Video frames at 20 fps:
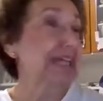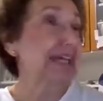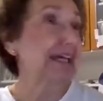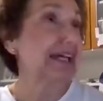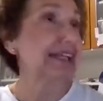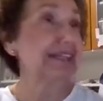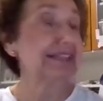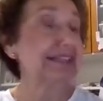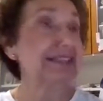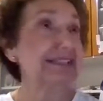
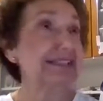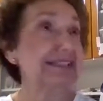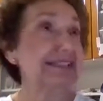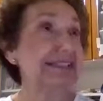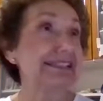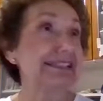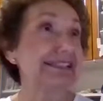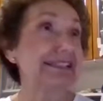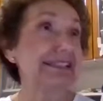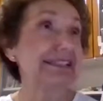let's
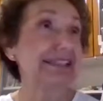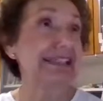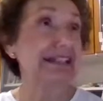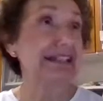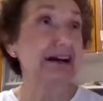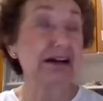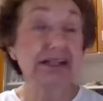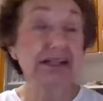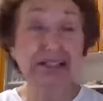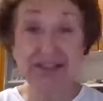see,
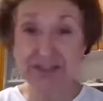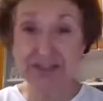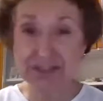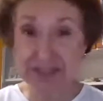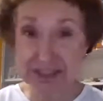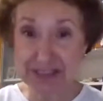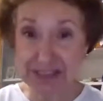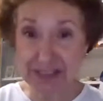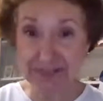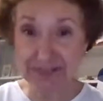under
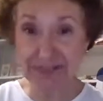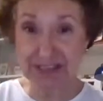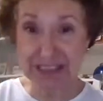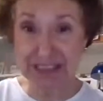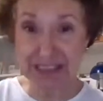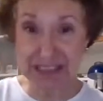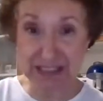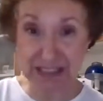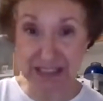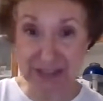70
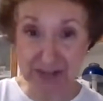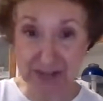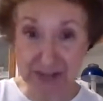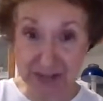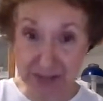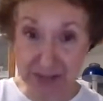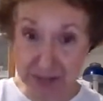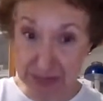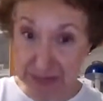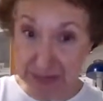years, but
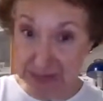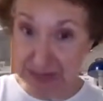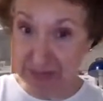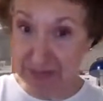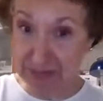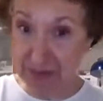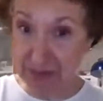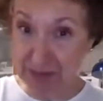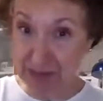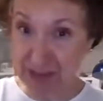not
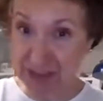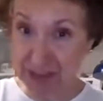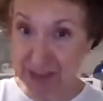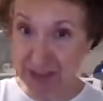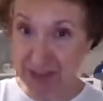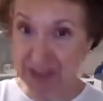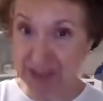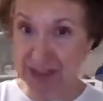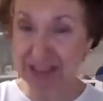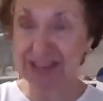much,
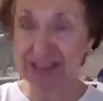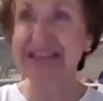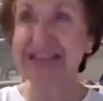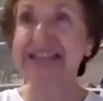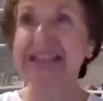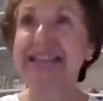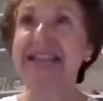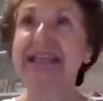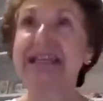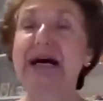
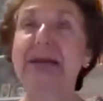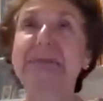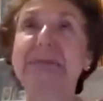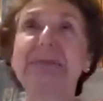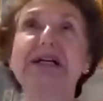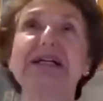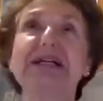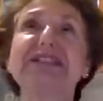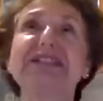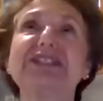not
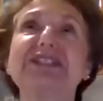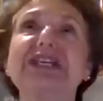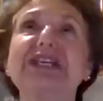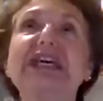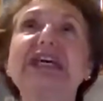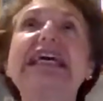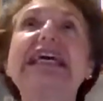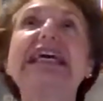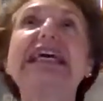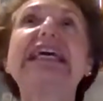much.
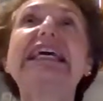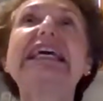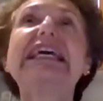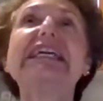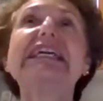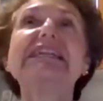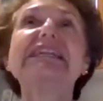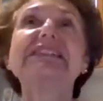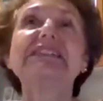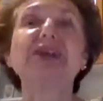He's
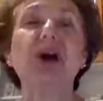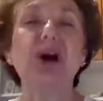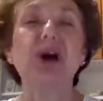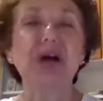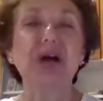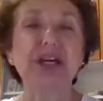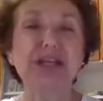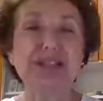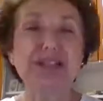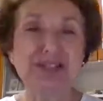an art
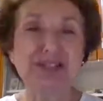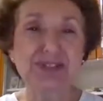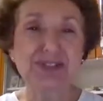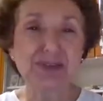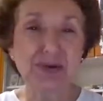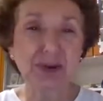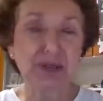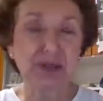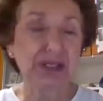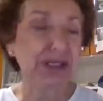
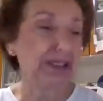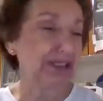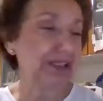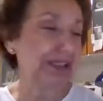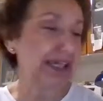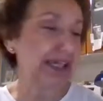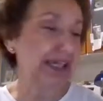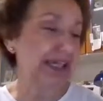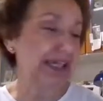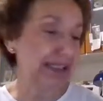historian
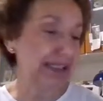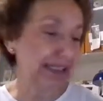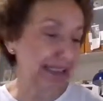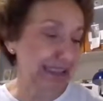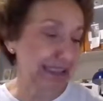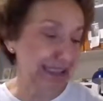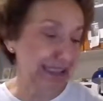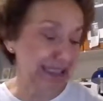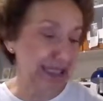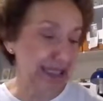and he
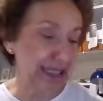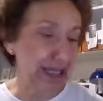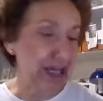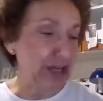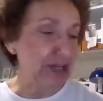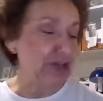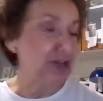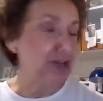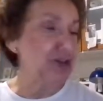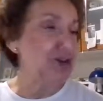
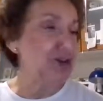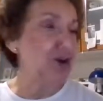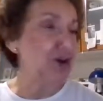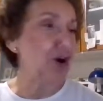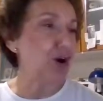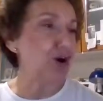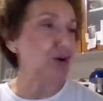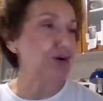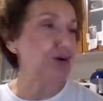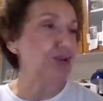
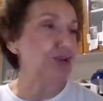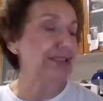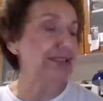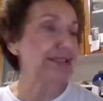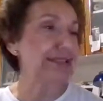knows